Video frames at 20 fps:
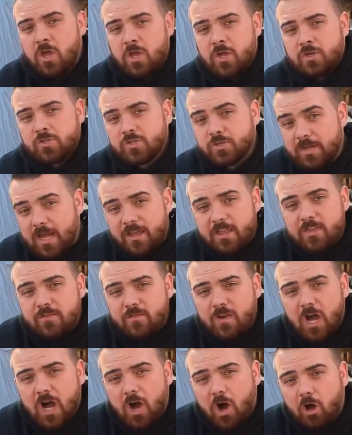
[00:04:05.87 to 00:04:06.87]
So now that you've
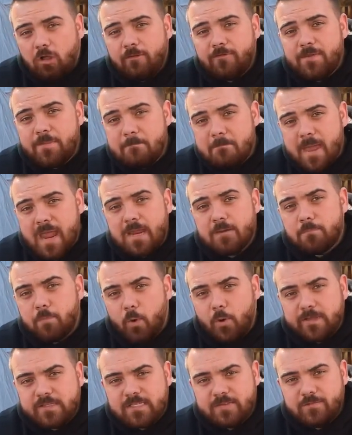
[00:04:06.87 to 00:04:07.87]
got all of the main
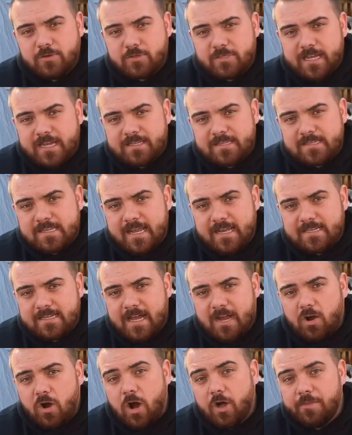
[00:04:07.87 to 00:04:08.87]
points of your tent staked
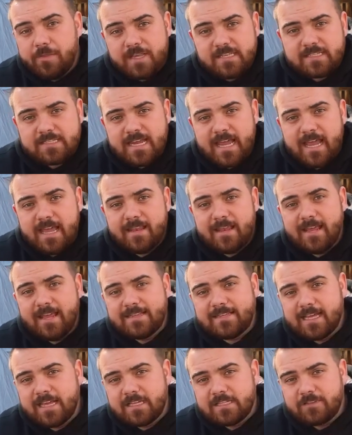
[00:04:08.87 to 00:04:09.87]
out, on this tent it
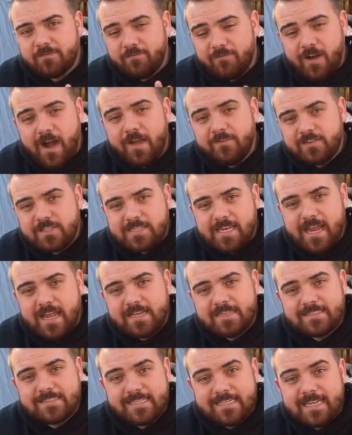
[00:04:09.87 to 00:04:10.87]
takes 5
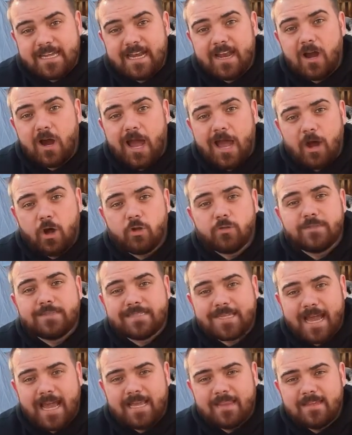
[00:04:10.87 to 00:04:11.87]
stakes to get it held
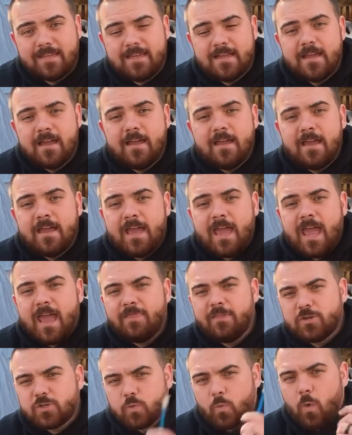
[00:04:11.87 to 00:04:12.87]
tightly, and
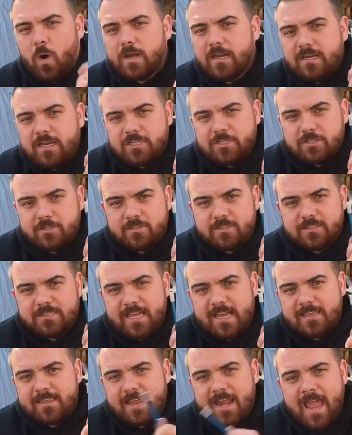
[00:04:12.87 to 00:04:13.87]
there's one additional stake
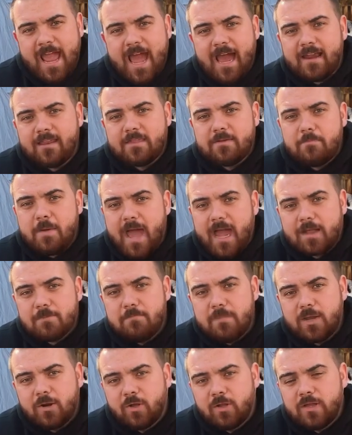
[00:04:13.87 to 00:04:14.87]
that I add in the back
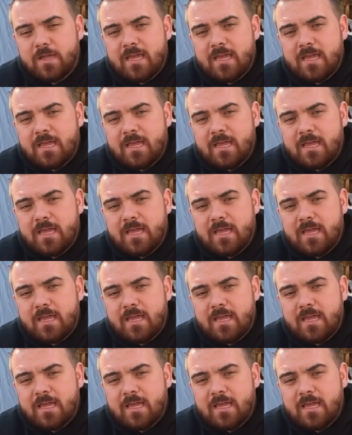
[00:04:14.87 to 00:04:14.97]
middle,